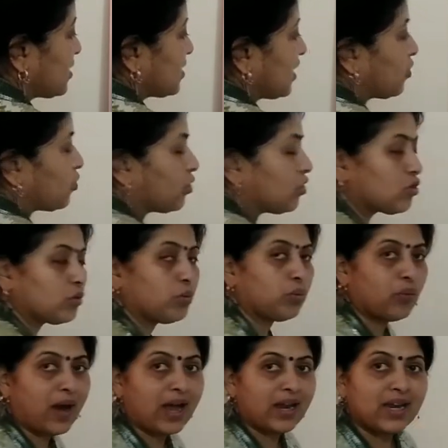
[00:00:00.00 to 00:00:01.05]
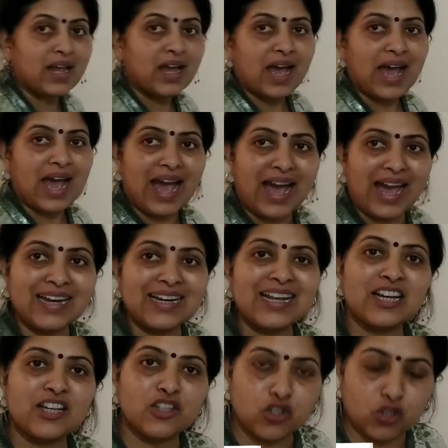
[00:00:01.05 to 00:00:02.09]
is equal to 1,
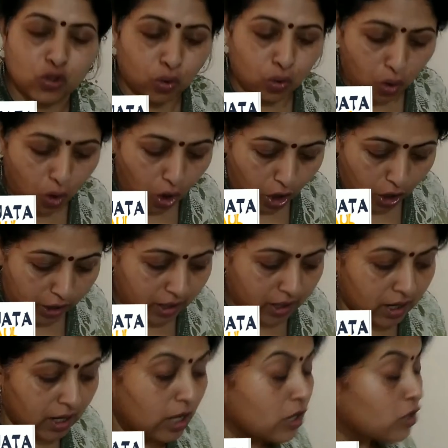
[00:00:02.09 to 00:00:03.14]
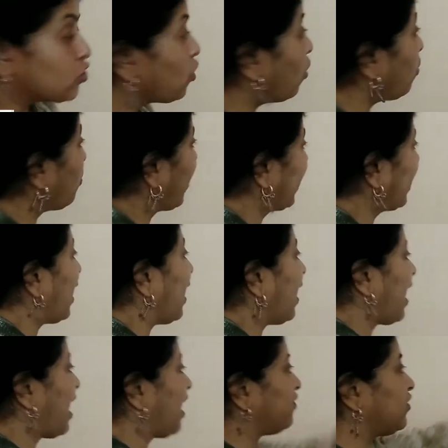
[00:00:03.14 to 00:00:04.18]
and so on. So when I
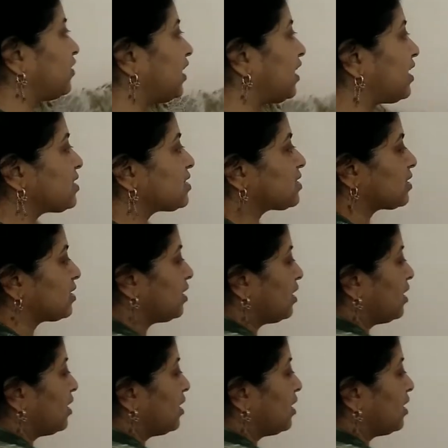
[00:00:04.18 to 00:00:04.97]
have this